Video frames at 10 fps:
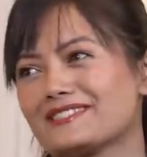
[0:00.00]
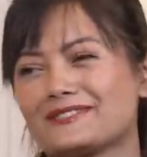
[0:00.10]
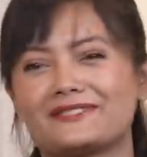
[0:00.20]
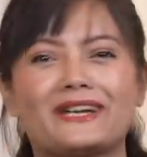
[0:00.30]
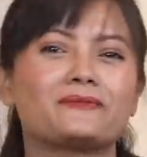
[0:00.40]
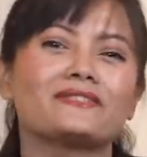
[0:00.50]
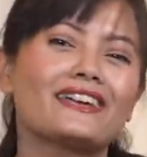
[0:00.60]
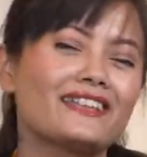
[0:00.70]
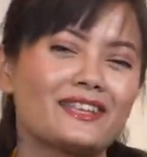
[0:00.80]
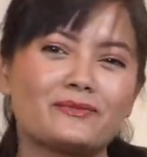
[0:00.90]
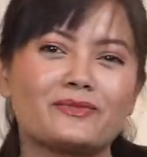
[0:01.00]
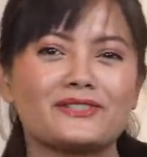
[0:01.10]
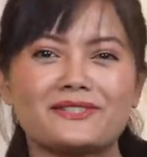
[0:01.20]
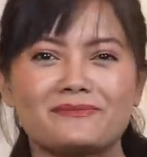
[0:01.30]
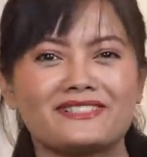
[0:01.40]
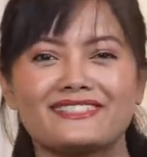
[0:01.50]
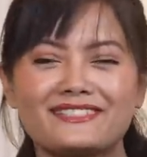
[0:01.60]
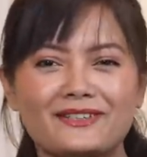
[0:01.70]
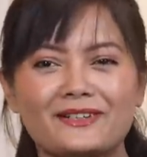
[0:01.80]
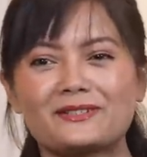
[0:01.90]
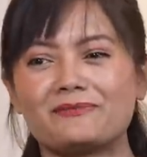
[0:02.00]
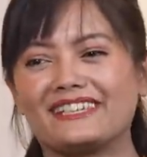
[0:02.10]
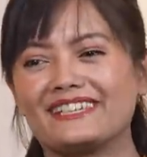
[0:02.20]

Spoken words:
So I'm not unapproachable. Just talk to